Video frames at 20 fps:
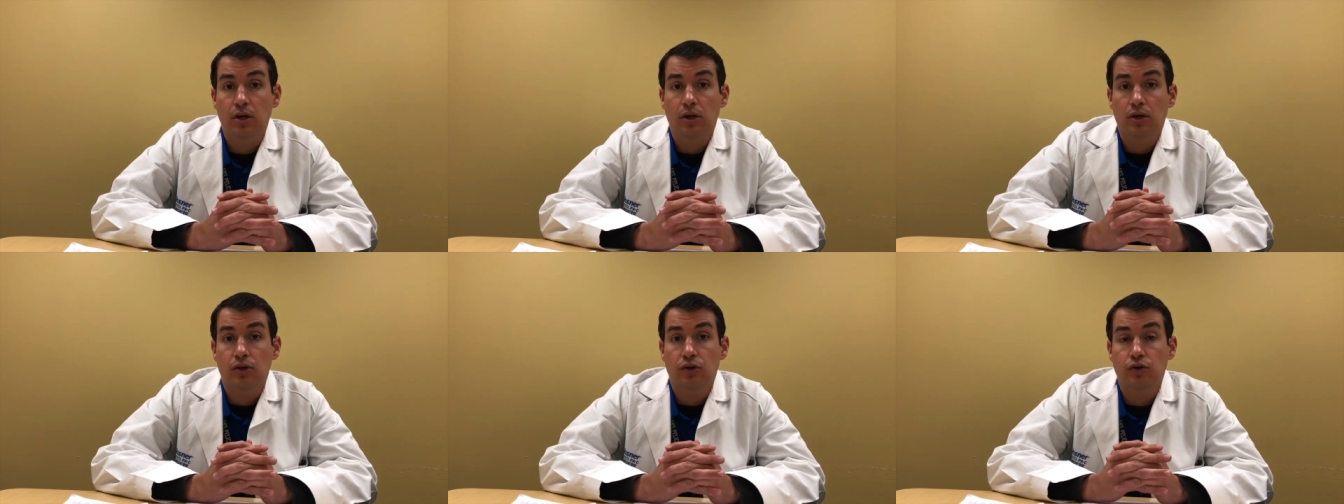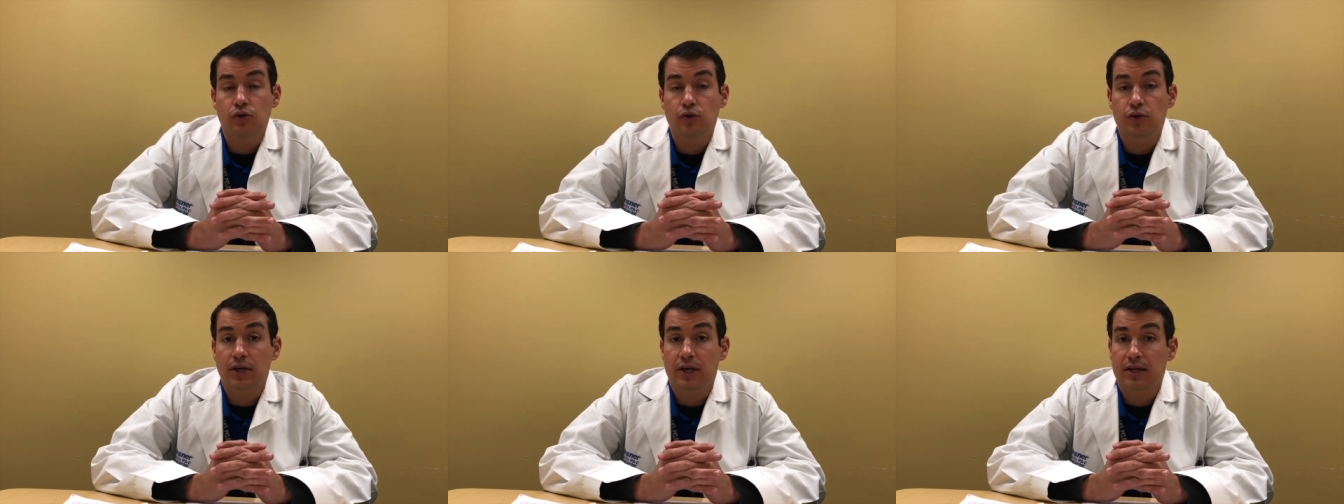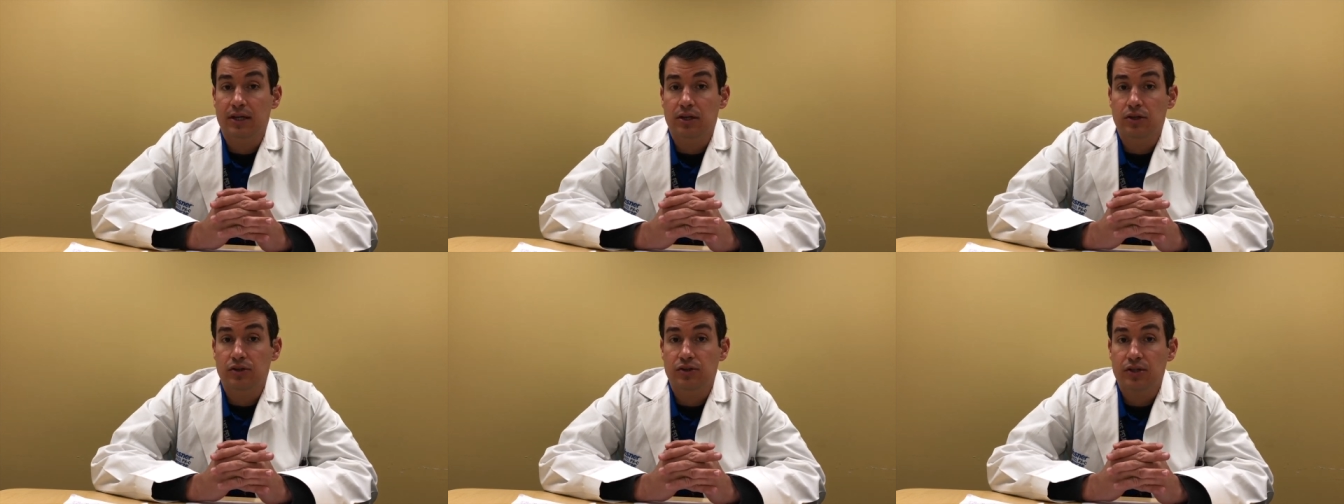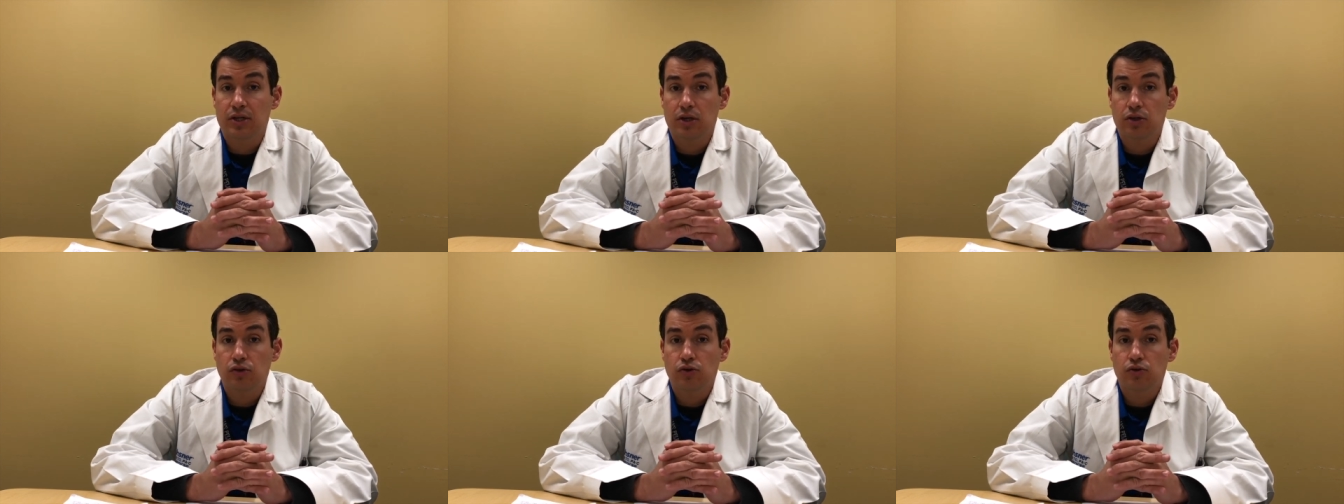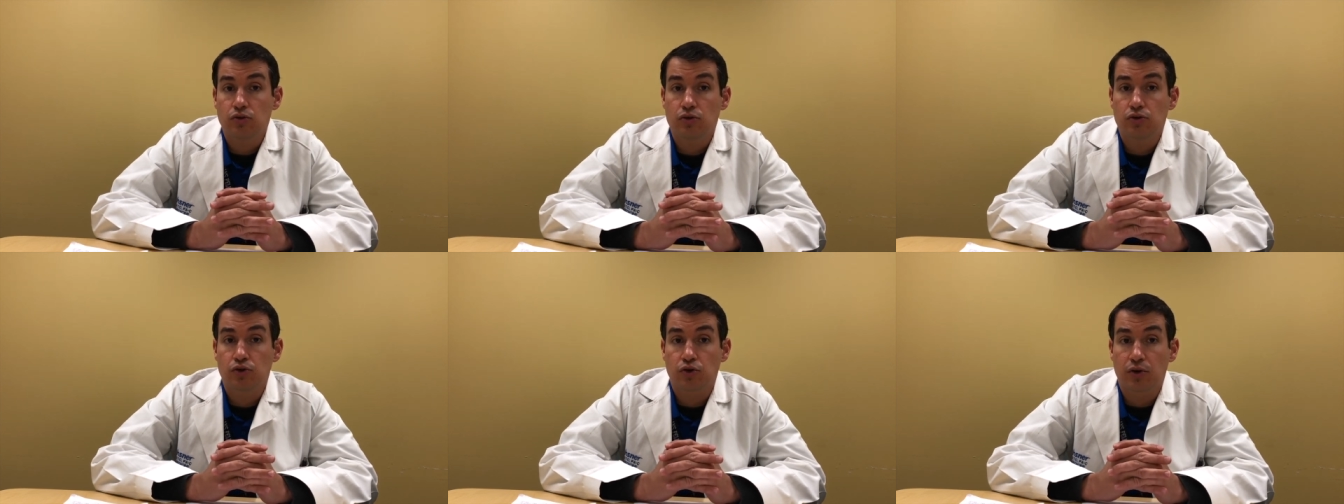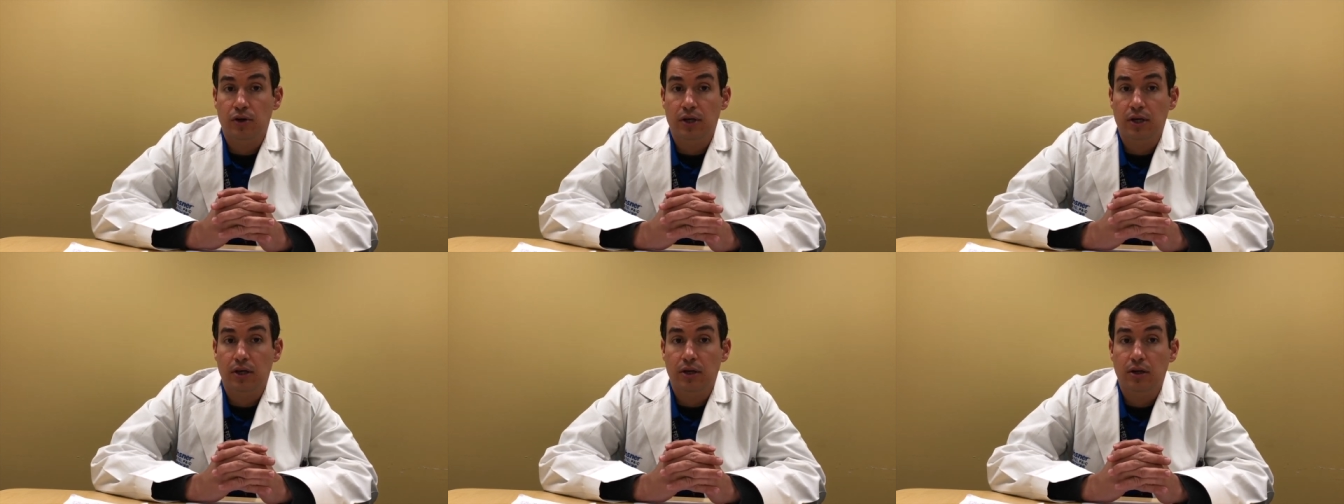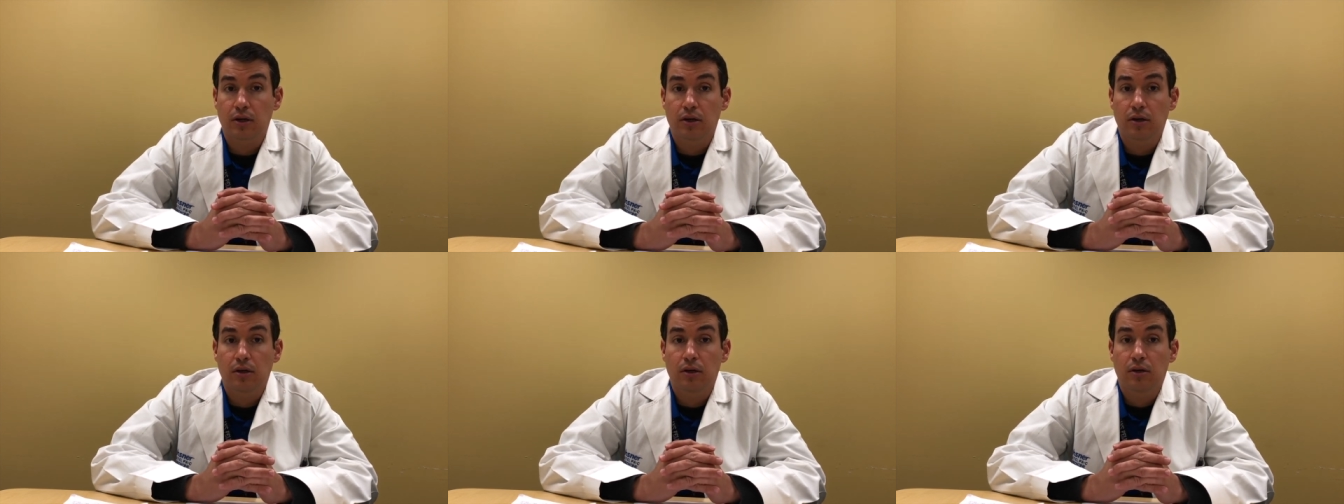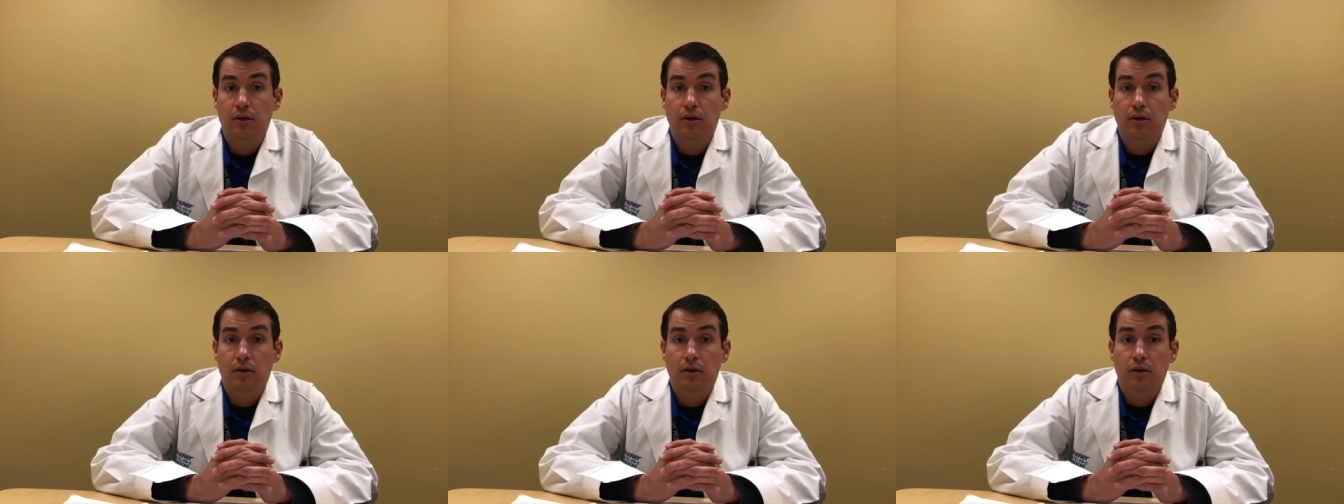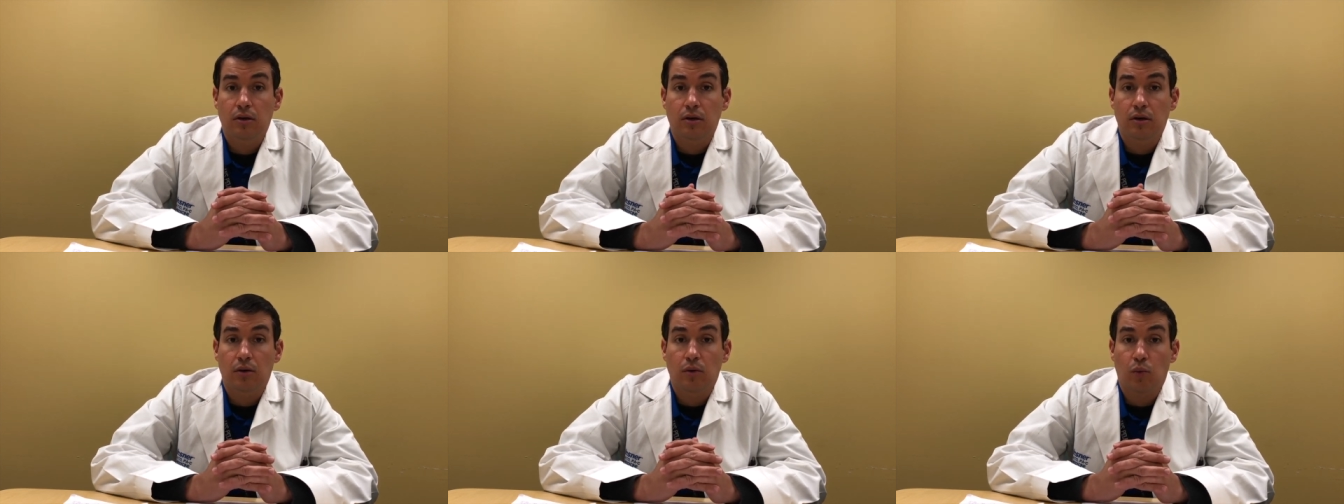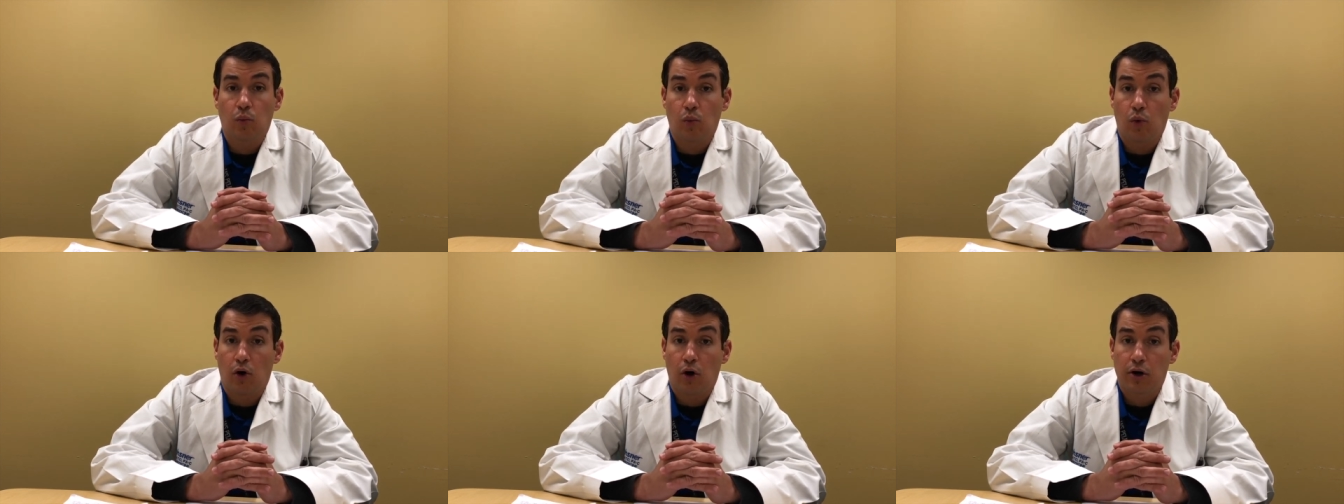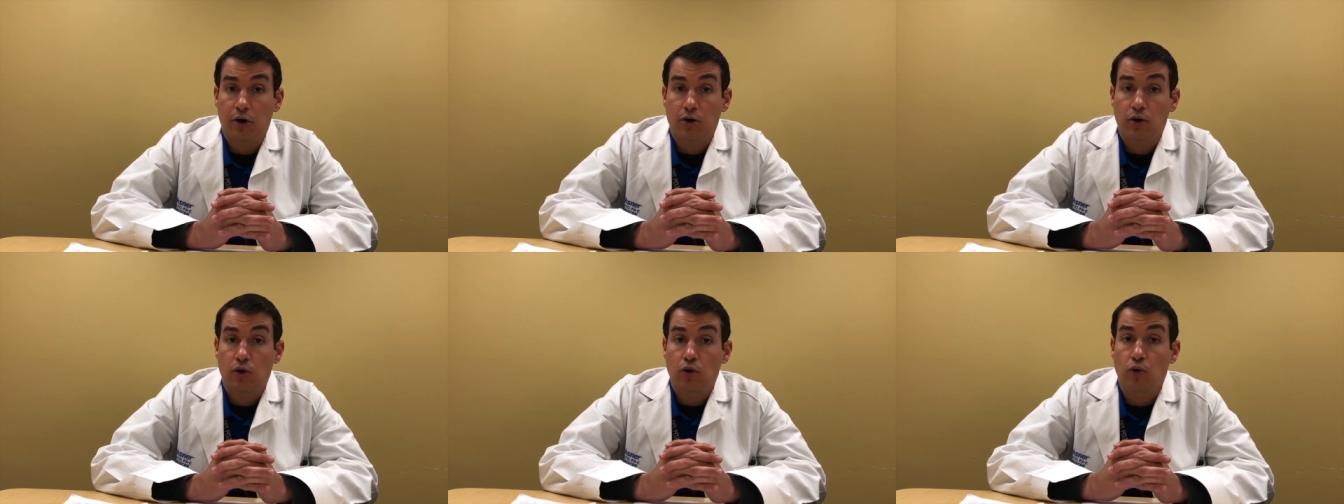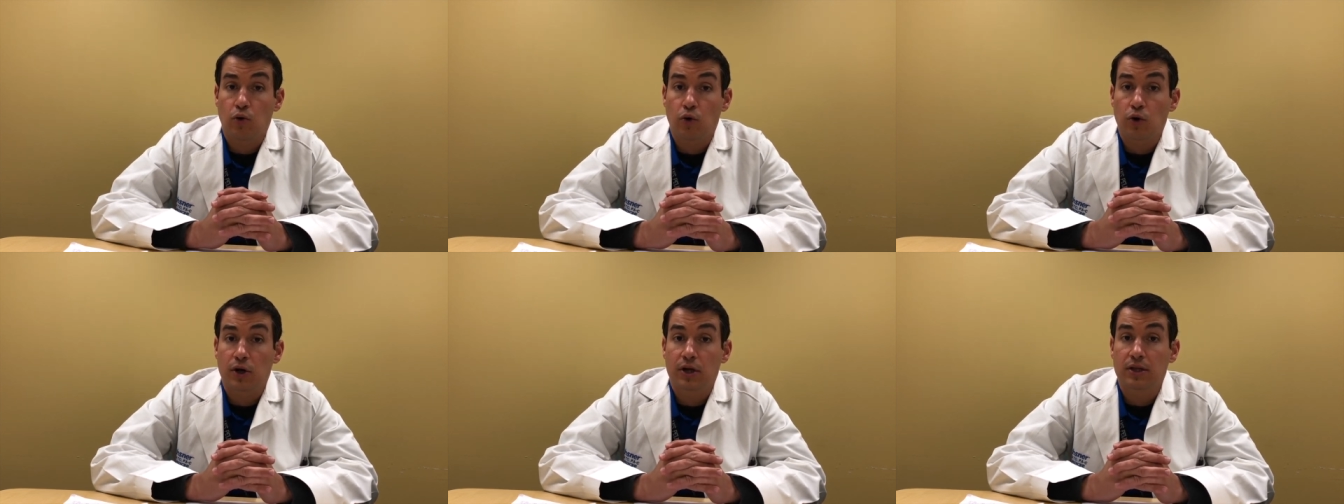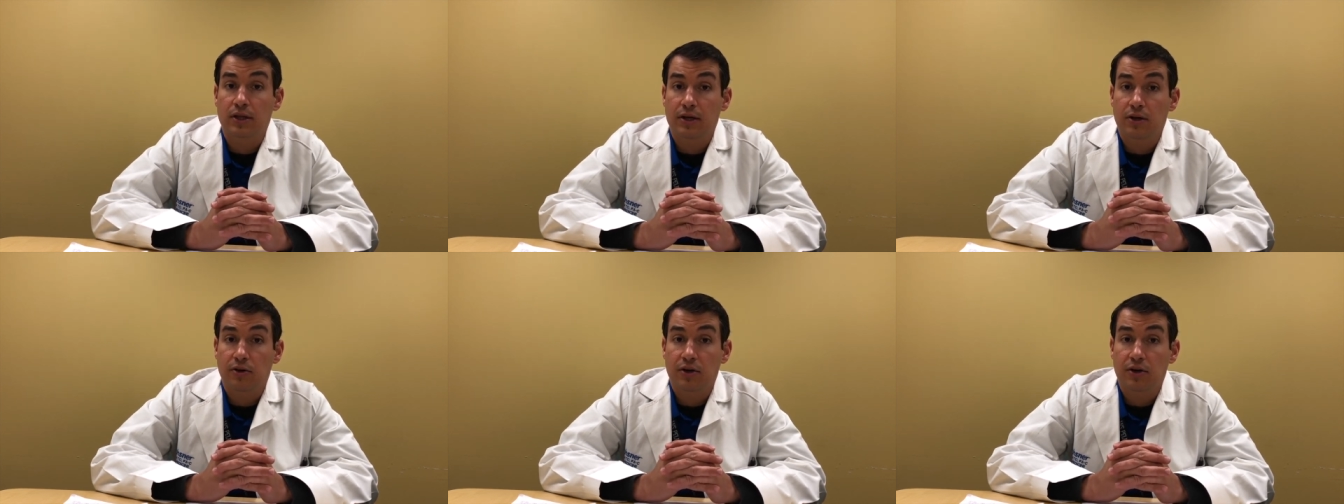you can continue to drink water or clear